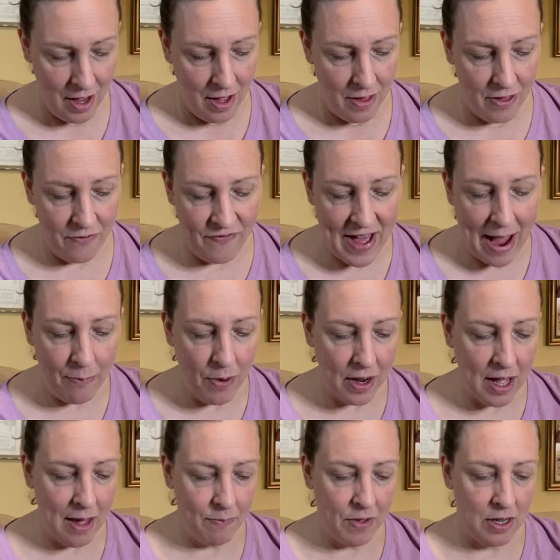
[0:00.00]
The fabric
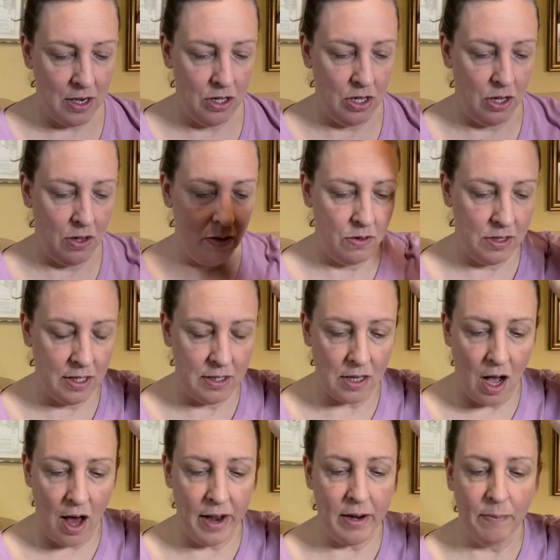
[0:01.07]
I'm going to use is
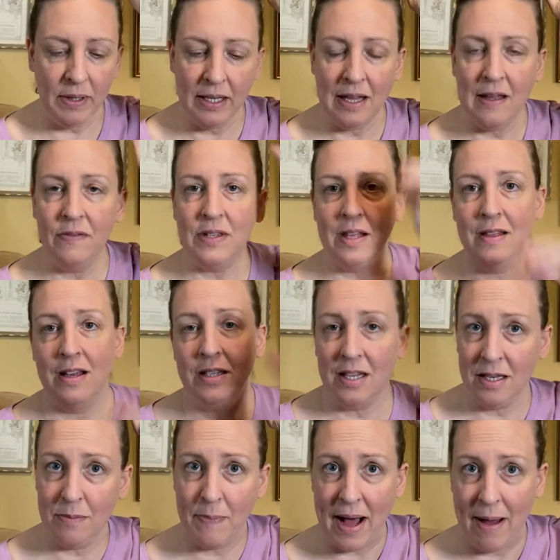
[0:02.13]
Autumn Leaves, and this
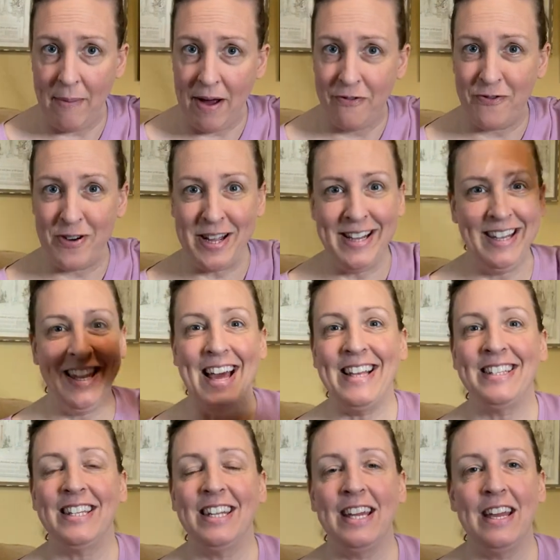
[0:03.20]
is by my friend
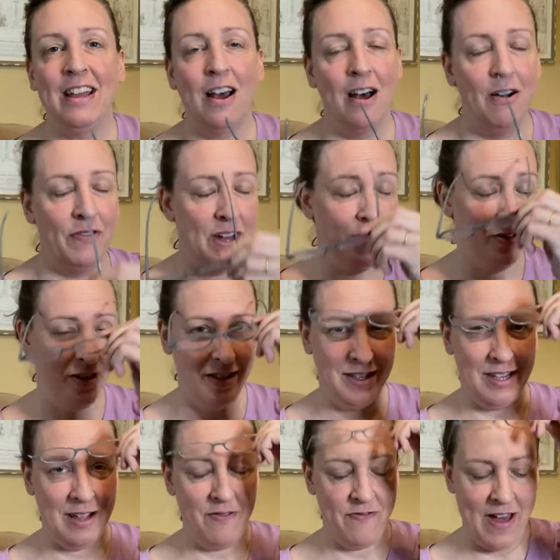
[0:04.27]
Leslie of Under the
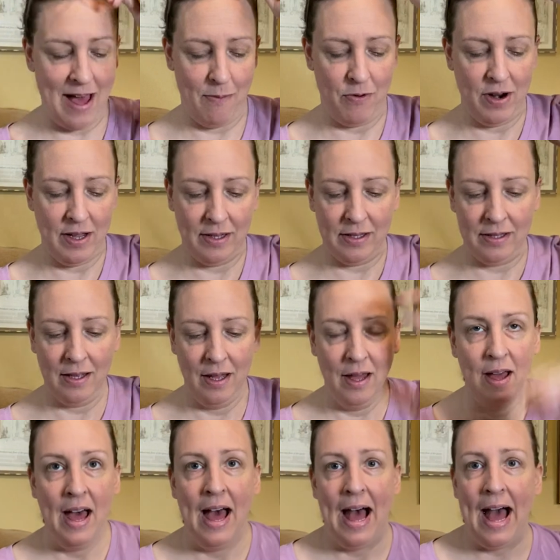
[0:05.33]
Sink Fabrics.
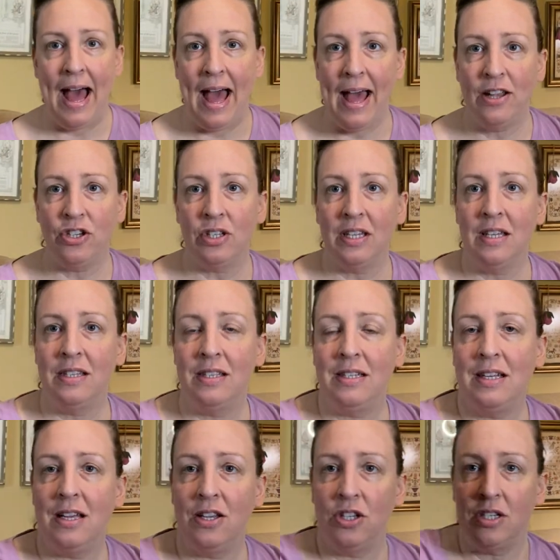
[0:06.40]
I actually
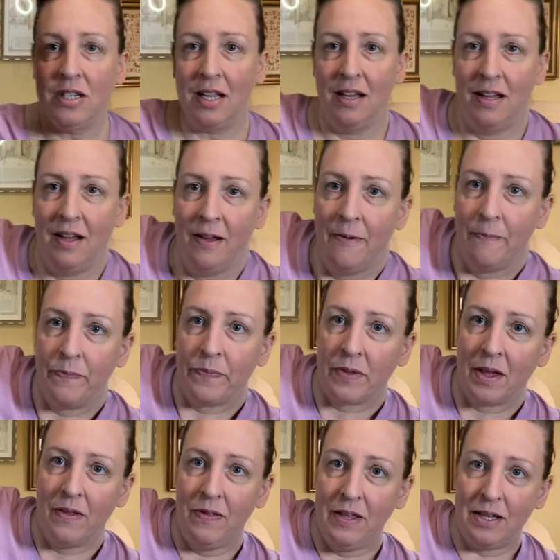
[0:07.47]
stitched
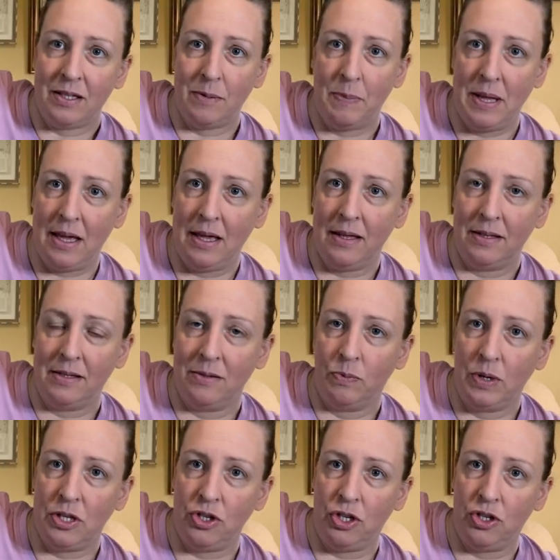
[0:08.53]
this piece,
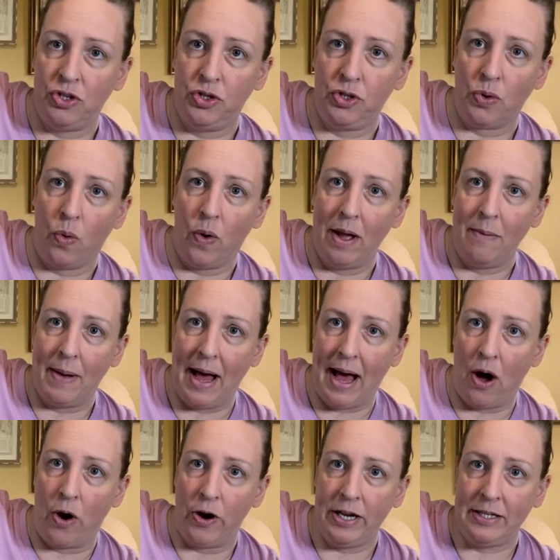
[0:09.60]
which is Joy by
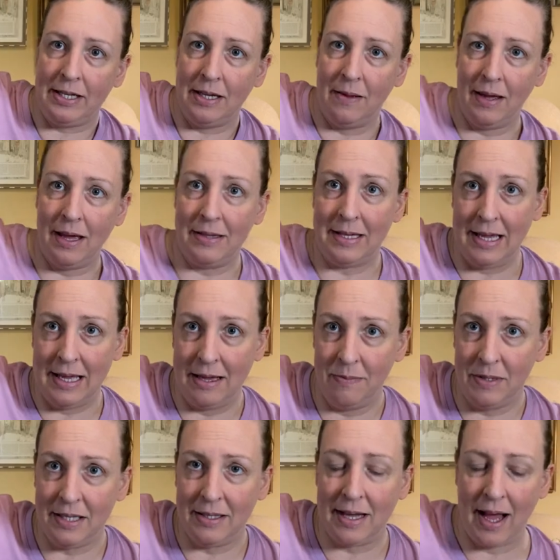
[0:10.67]
RETM
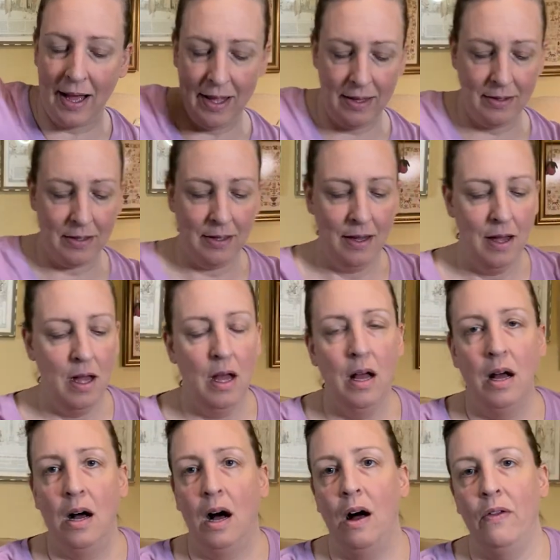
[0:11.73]
Designs,
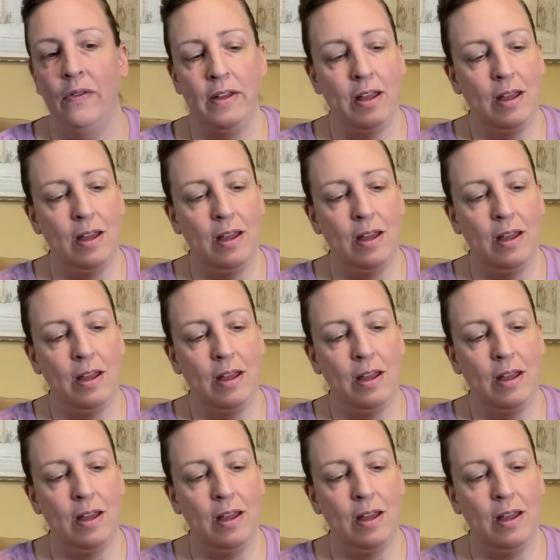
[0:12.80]
on